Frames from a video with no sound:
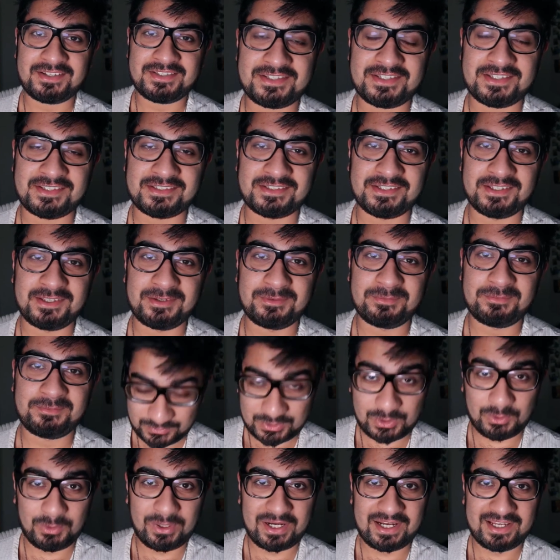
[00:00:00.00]
Cheers Liam, with
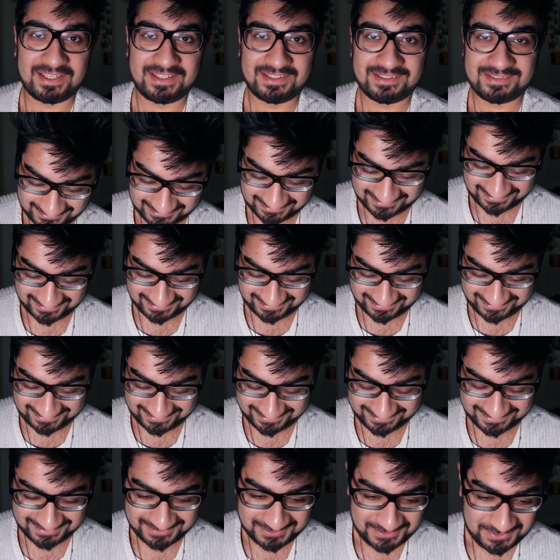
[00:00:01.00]
a Y.
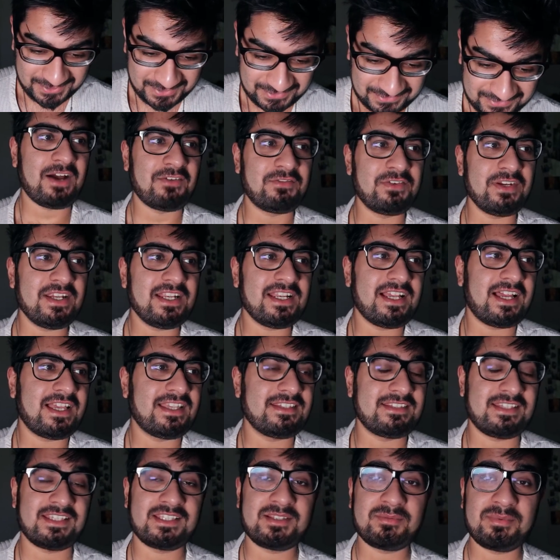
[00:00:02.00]
I've realised as